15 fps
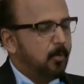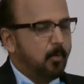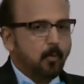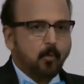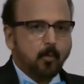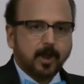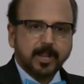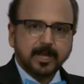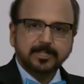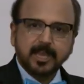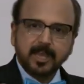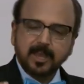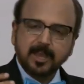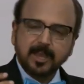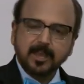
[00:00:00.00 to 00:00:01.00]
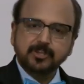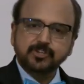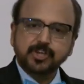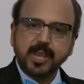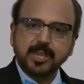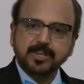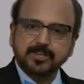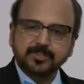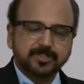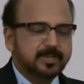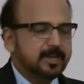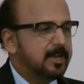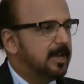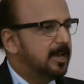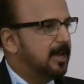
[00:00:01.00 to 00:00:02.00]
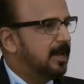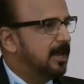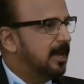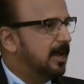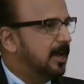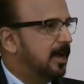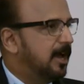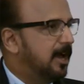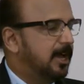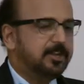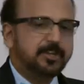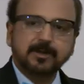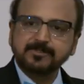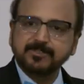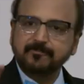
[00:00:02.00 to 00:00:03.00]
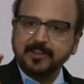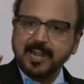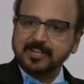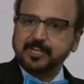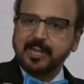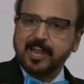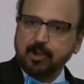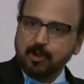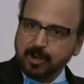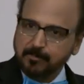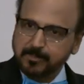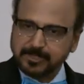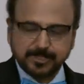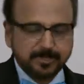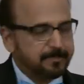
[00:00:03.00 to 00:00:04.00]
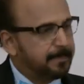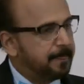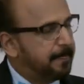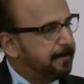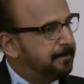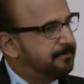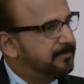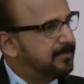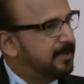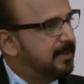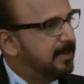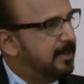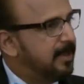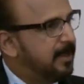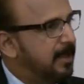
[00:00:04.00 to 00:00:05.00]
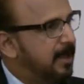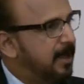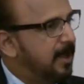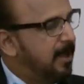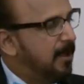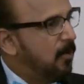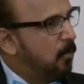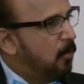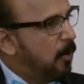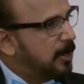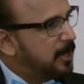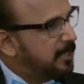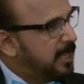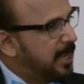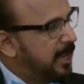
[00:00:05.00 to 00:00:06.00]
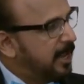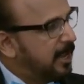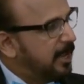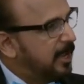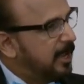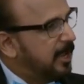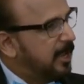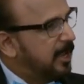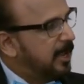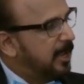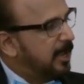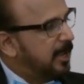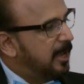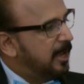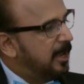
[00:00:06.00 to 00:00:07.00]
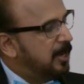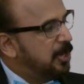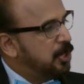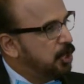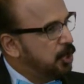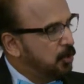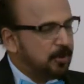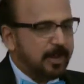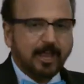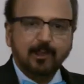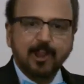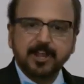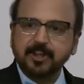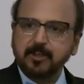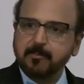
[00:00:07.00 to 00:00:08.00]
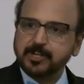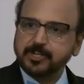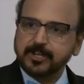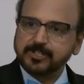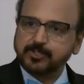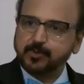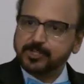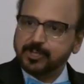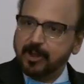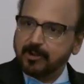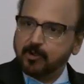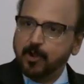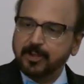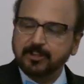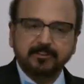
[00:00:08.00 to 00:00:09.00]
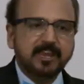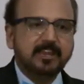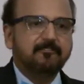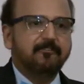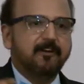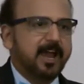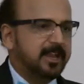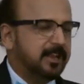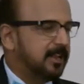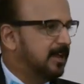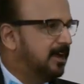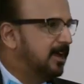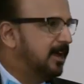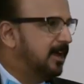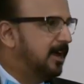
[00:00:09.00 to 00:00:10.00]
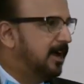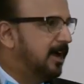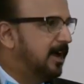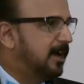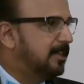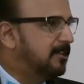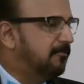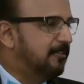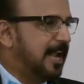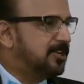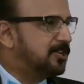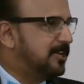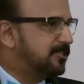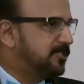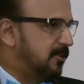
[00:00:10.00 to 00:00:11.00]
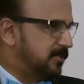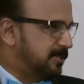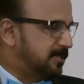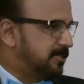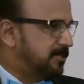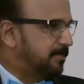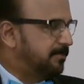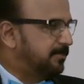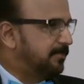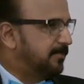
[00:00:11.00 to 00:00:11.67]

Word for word: What are the changes in terms of financial economies? What are the new regulatory measures which are going to redefine the financial services?